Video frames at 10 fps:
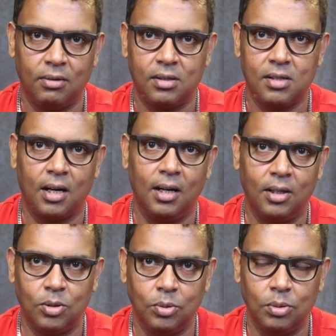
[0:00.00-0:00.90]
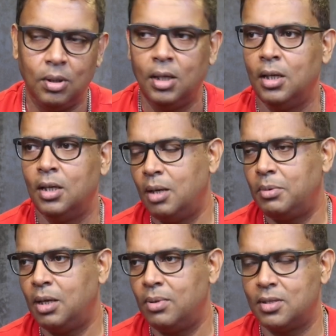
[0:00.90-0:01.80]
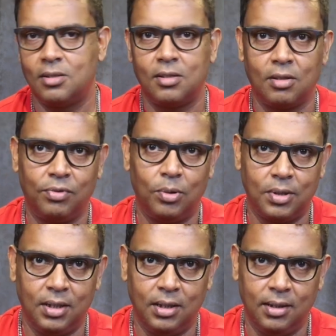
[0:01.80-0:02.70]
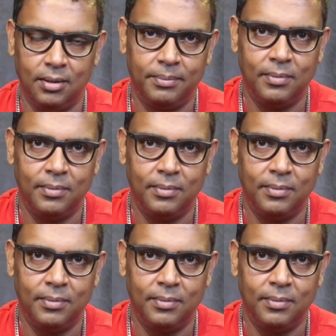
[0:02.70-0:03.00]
struggling to keep their businesses afloat in India.